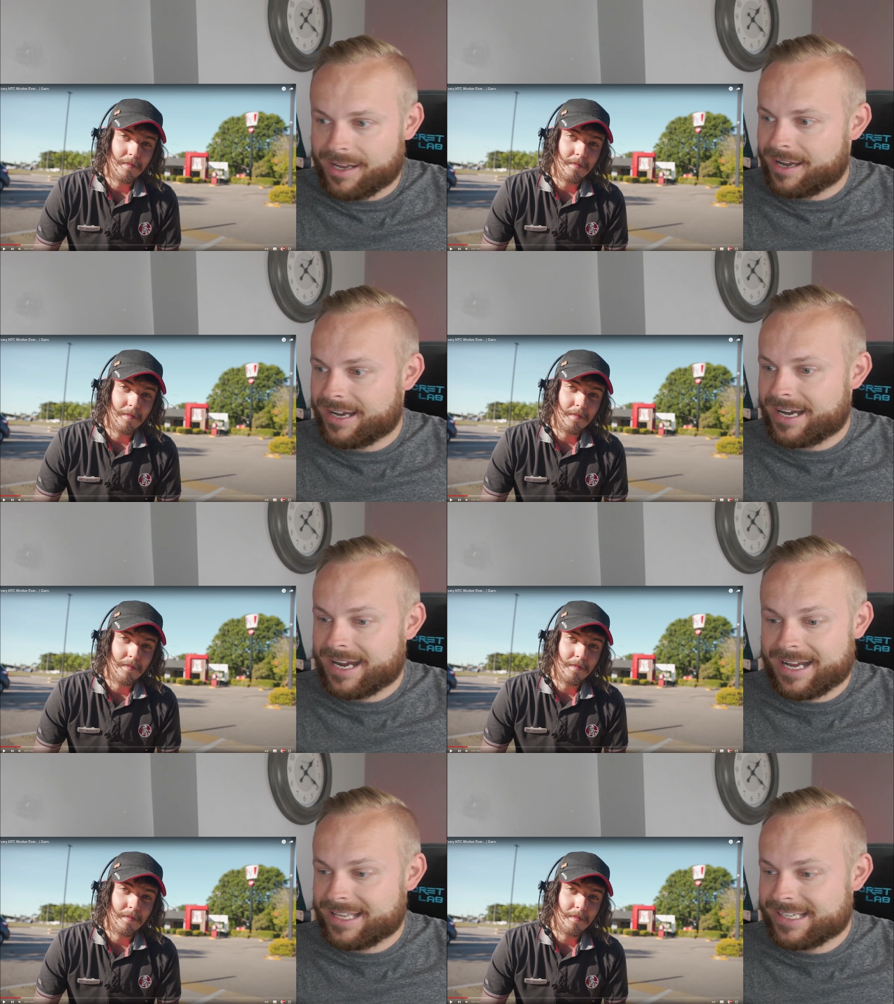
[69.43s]

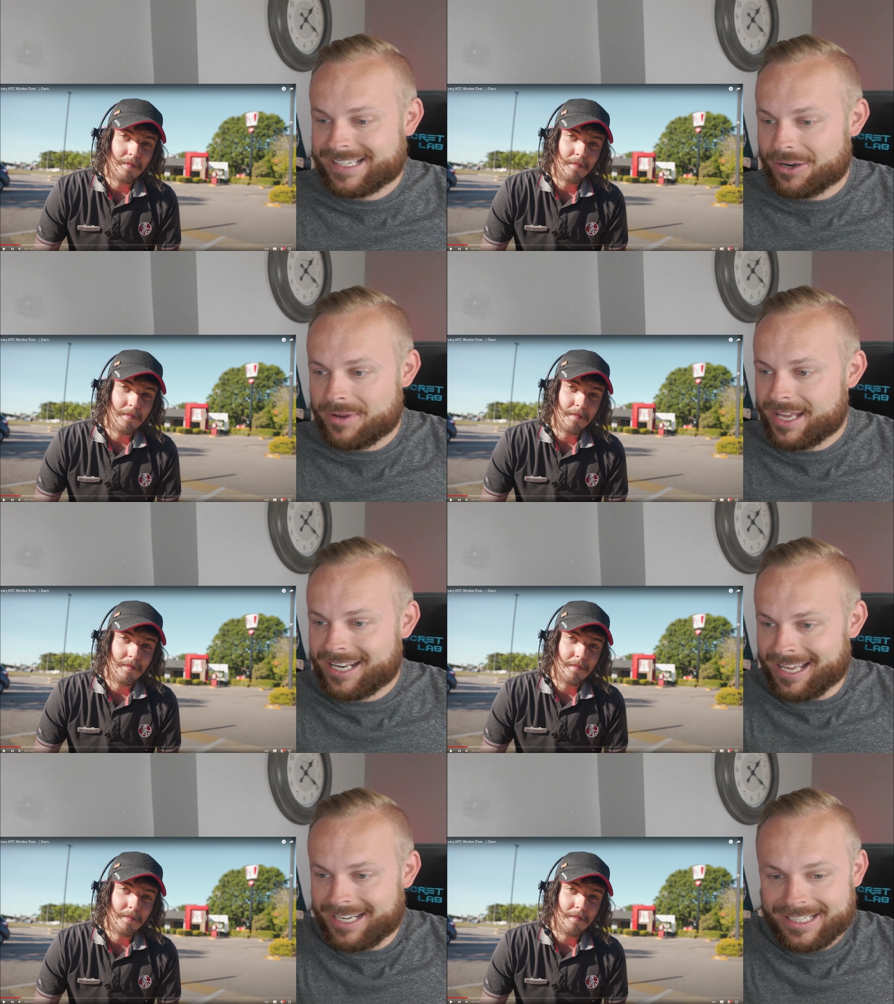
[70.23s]
Speaker 1: uh, you know, and,
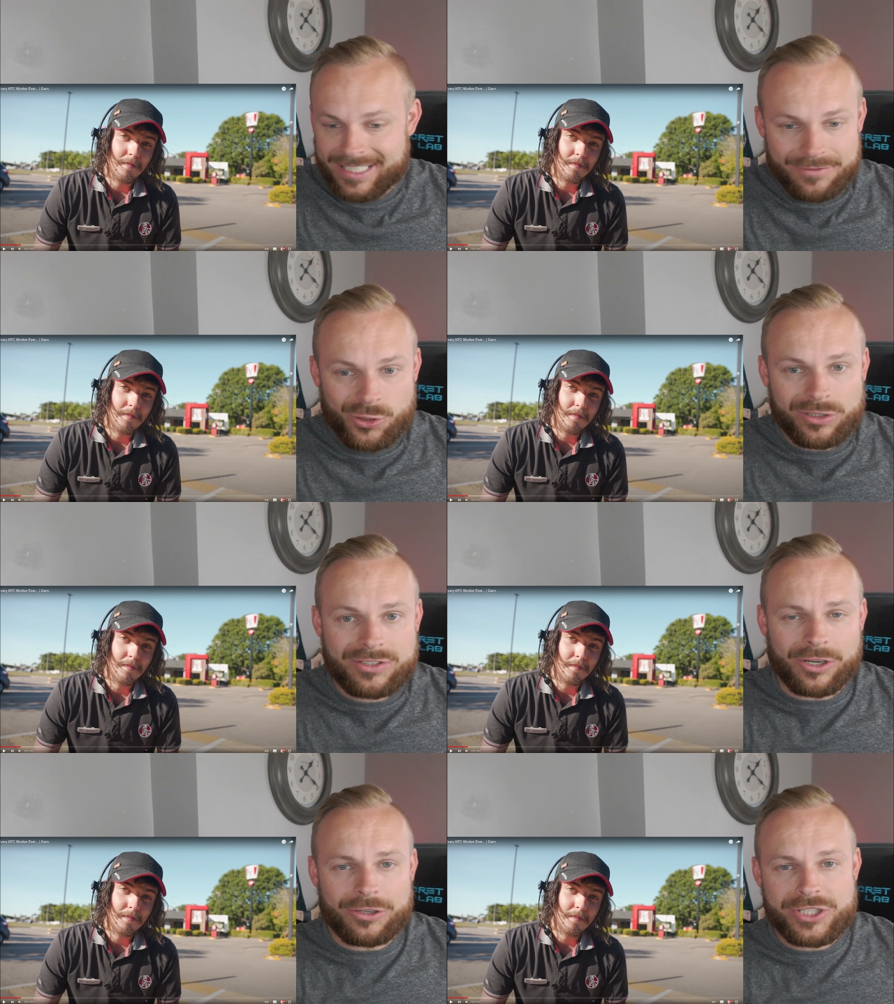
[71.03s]
and it gives you a
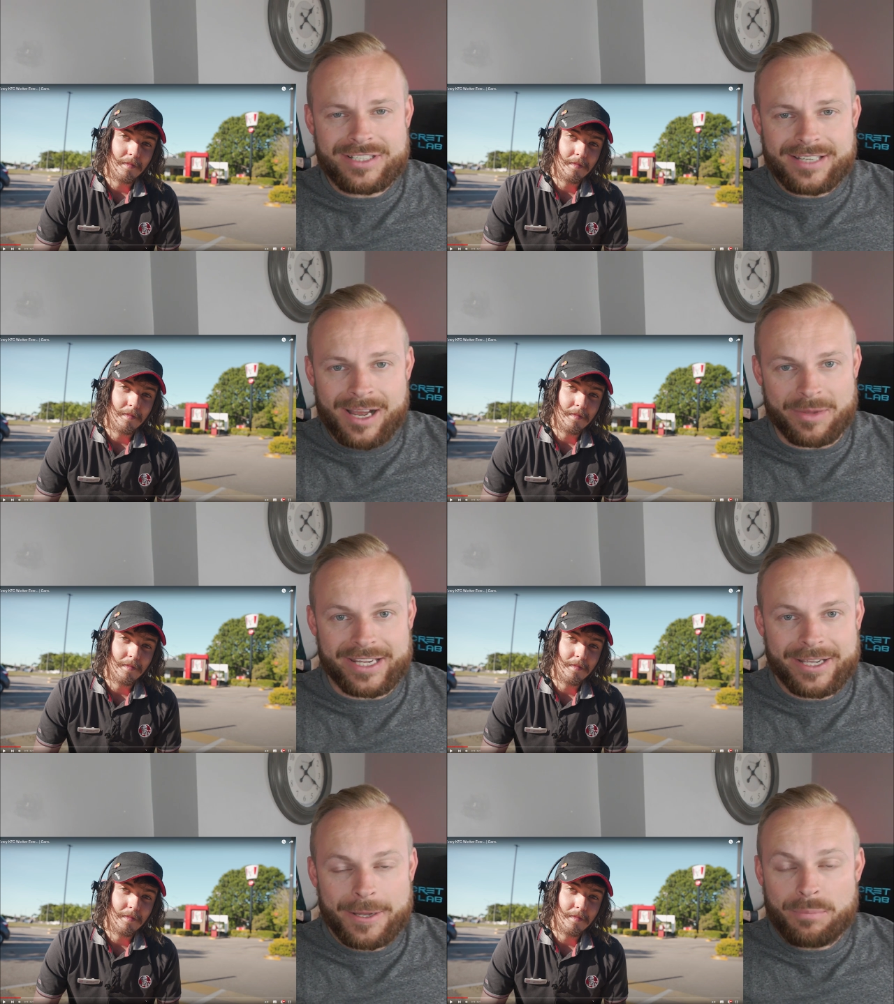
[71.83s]
dodgy
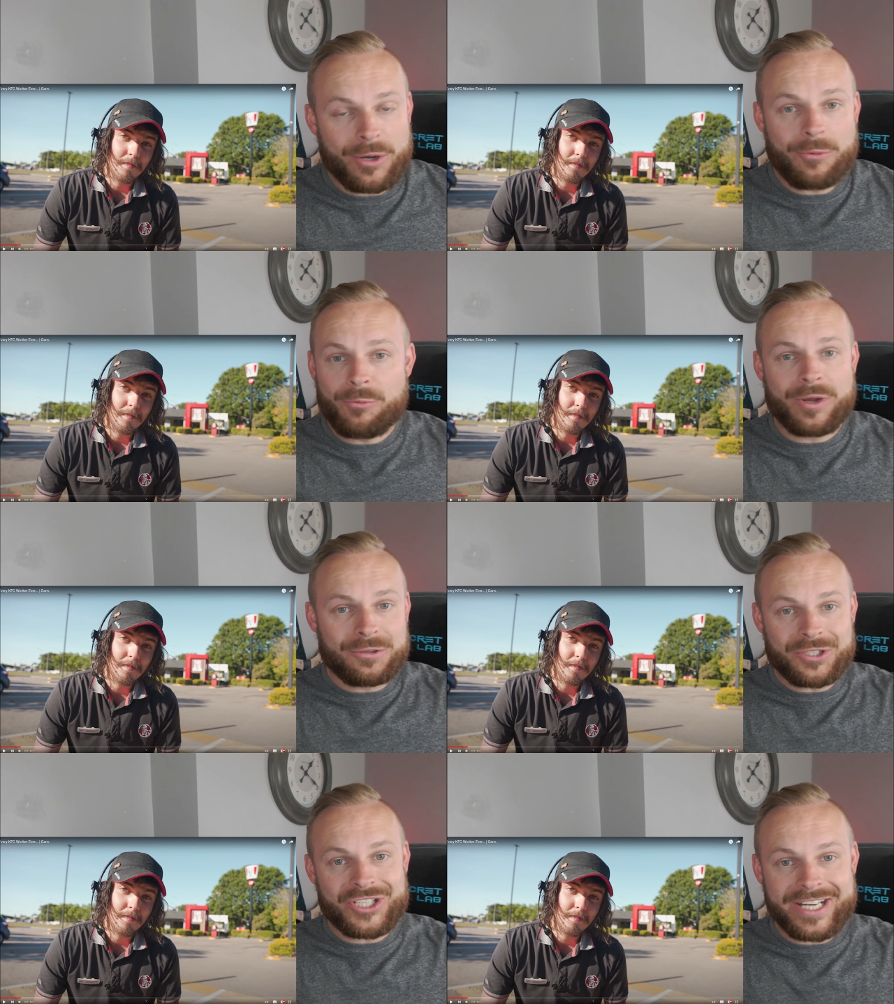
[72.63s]
tummy. But
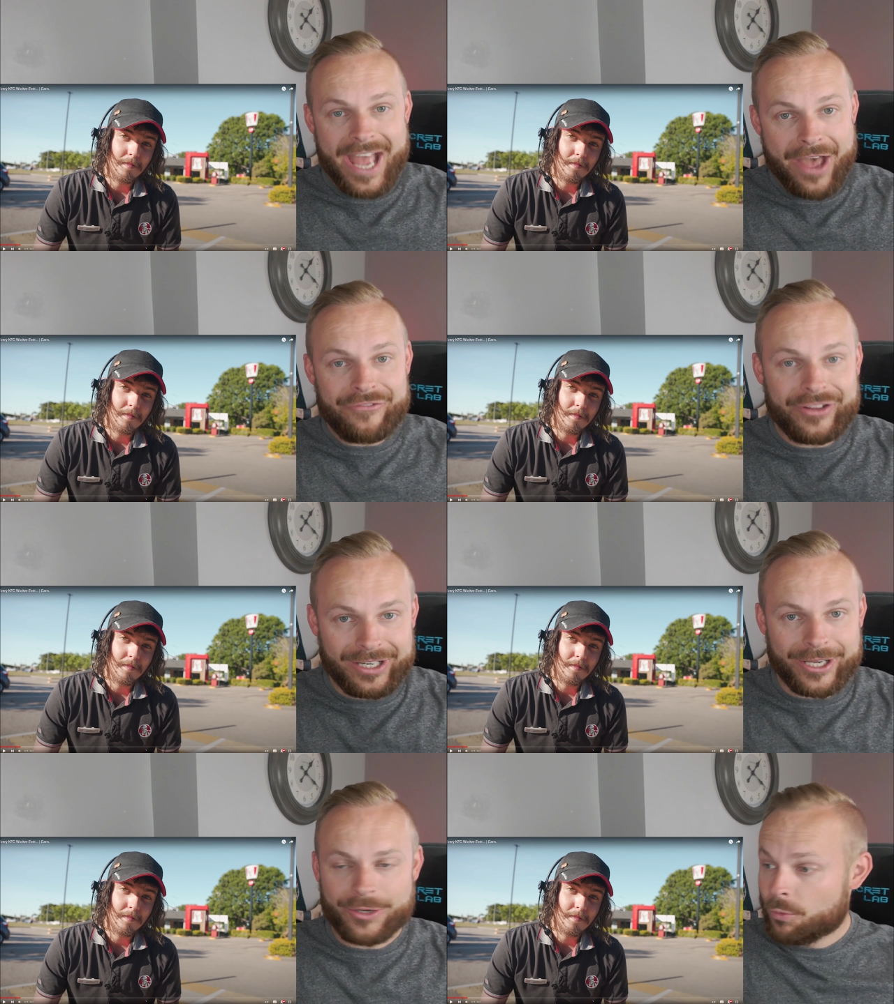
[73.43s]
will she ever
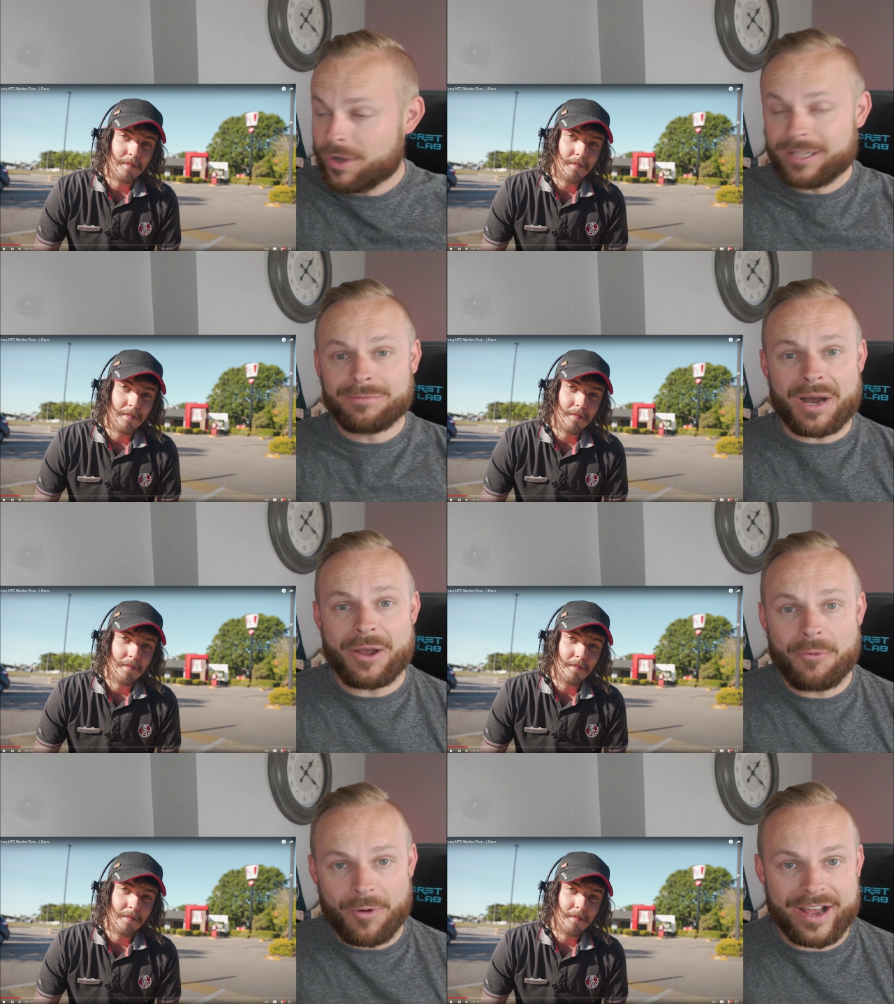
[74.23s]
learn? Will my
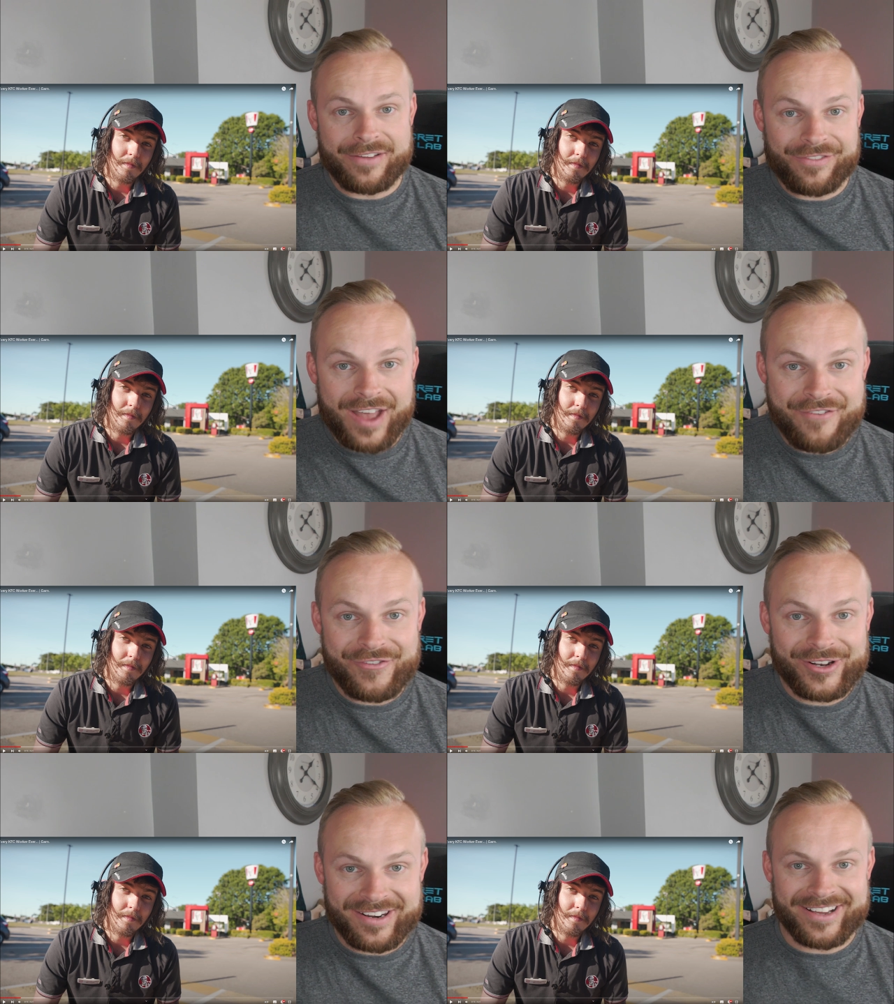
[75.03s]
wife
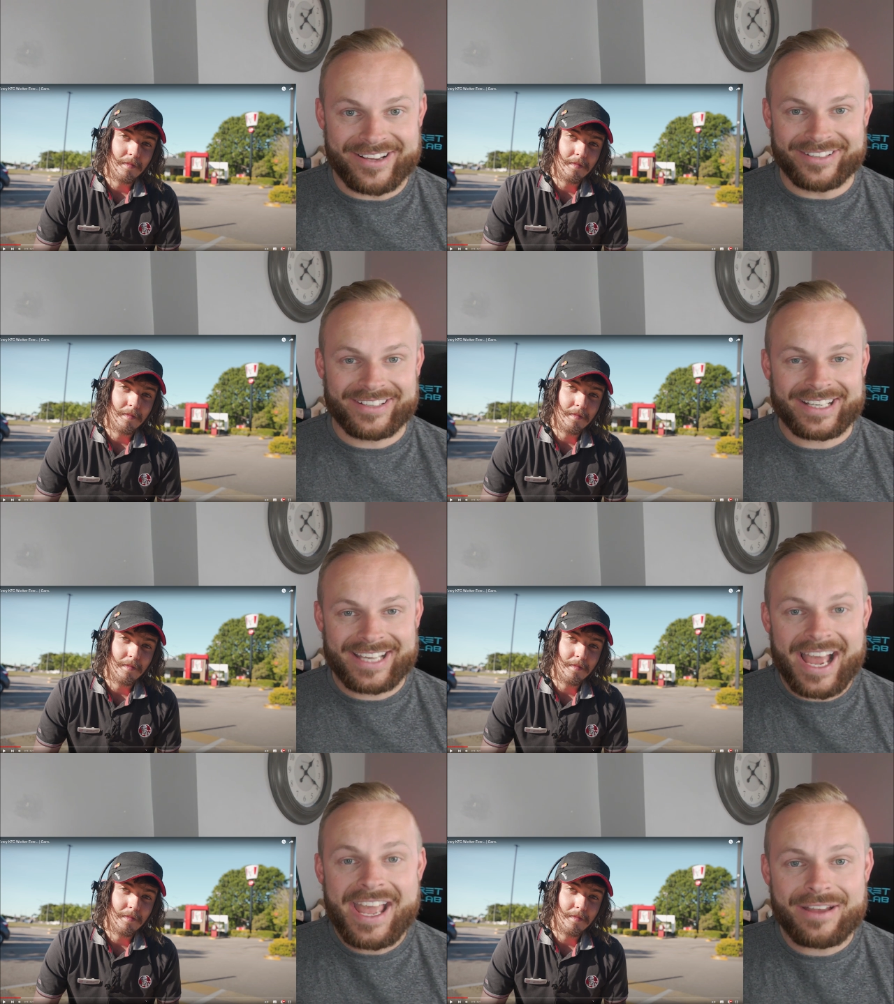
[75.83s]
ever learn that
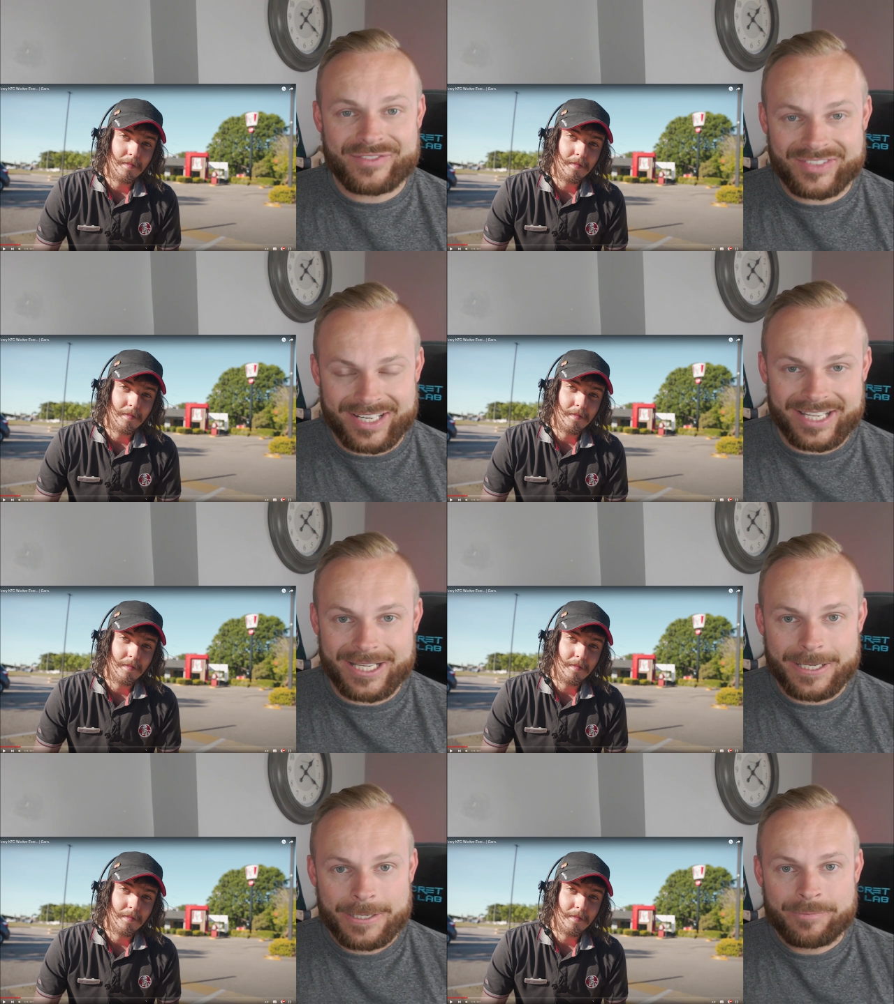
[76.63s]
K F
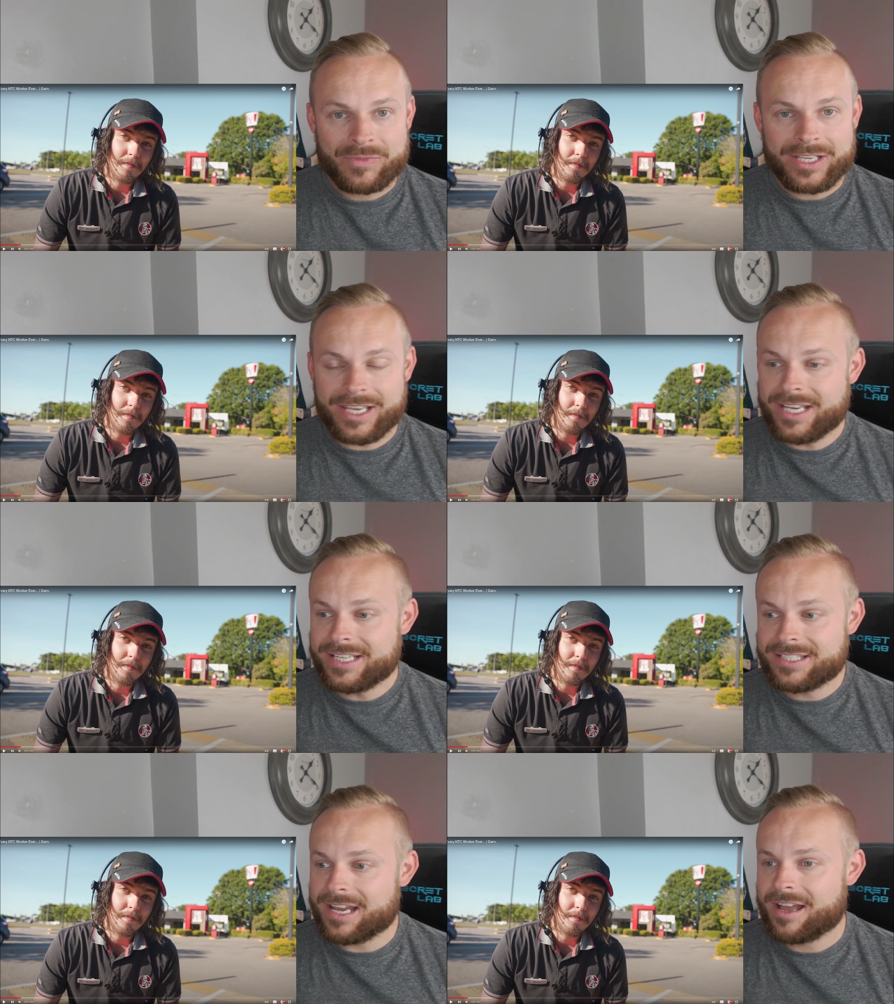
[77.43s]
C
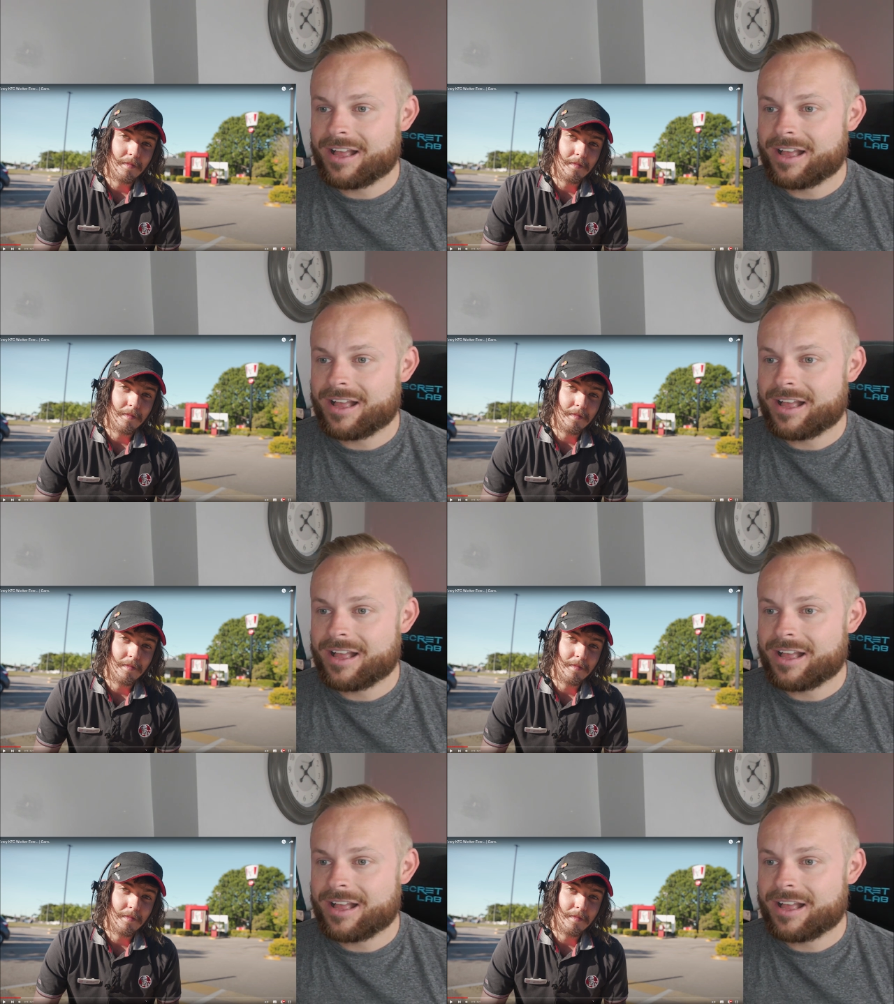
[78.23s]
is,